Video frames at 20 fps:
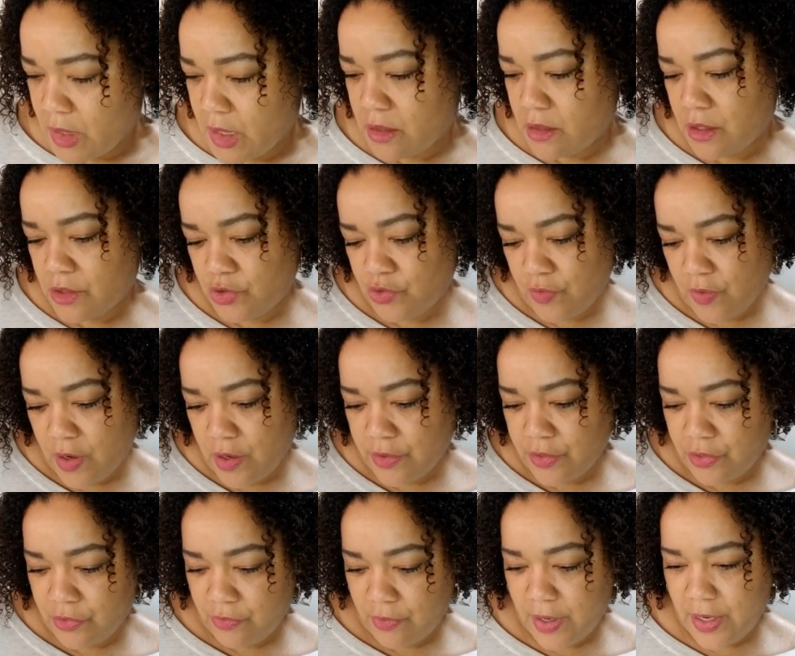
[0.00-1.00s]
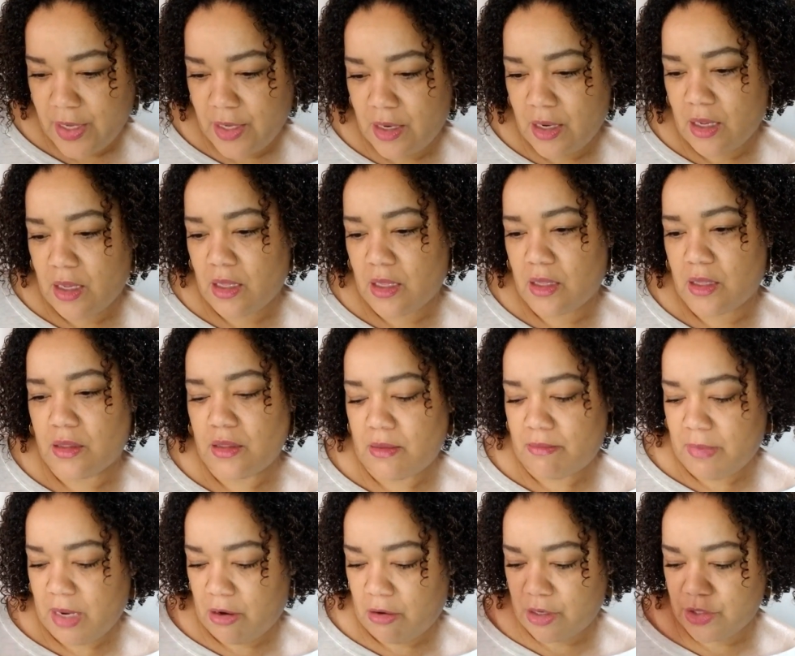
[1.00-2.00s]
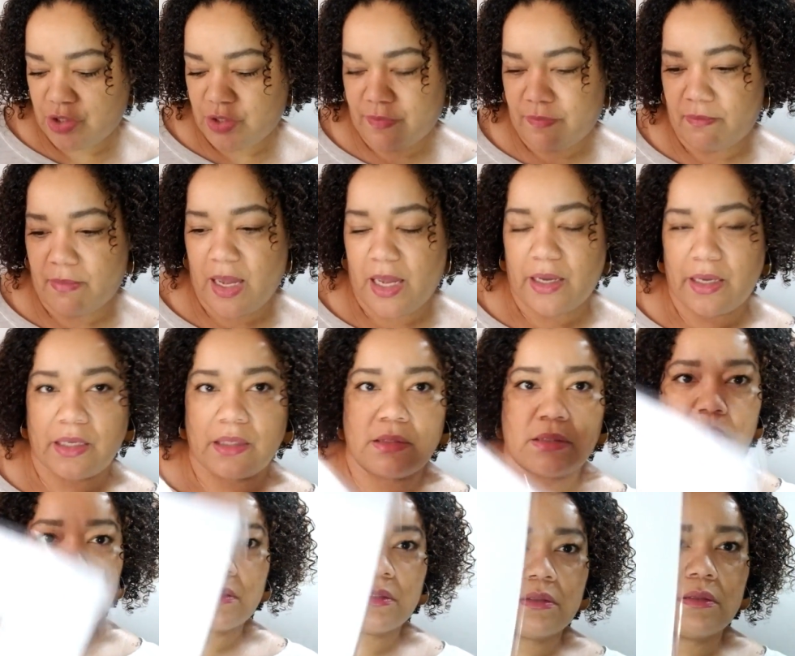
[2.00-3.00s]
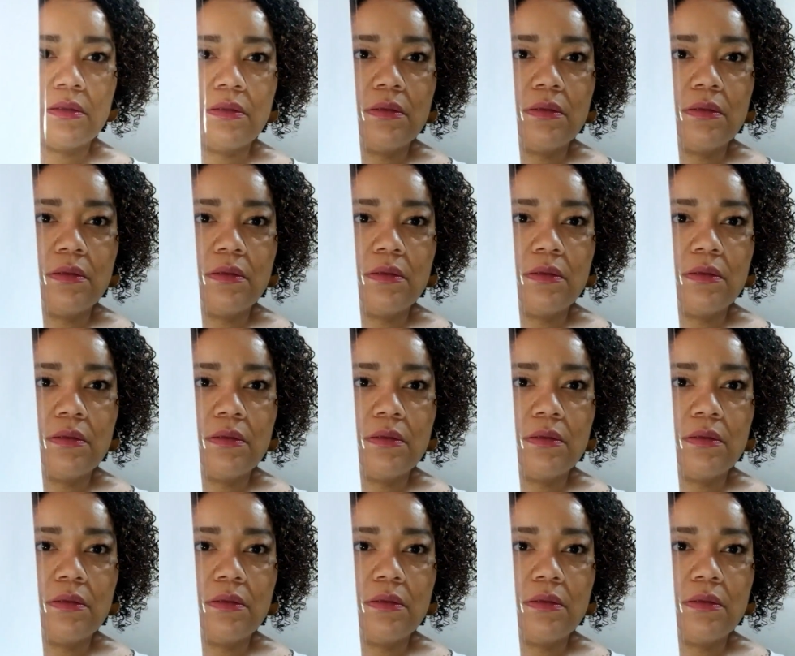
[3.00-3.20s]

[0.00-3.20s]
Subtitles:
The drawn thread, the marriage of minds.